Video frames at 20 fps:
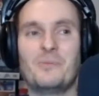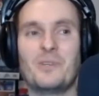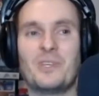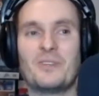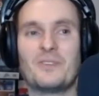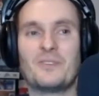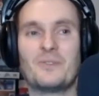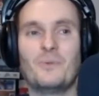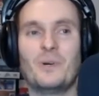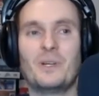
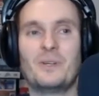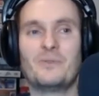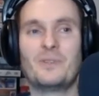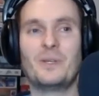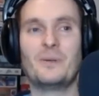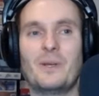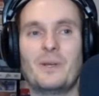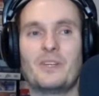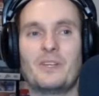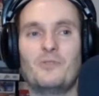because one
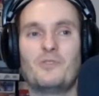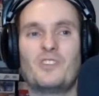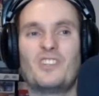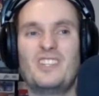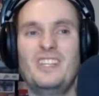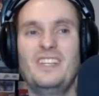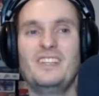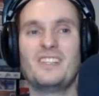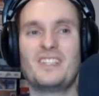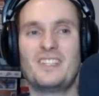like you
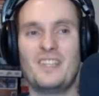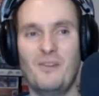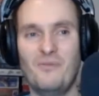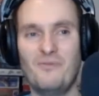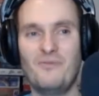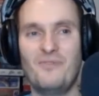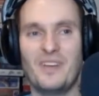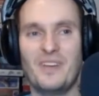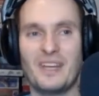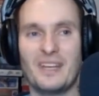steal
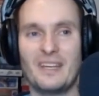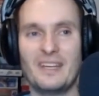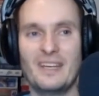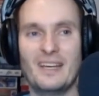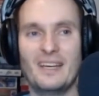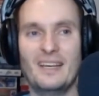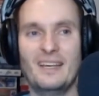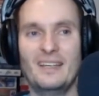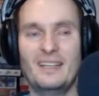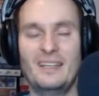something,
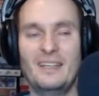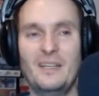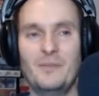yeah,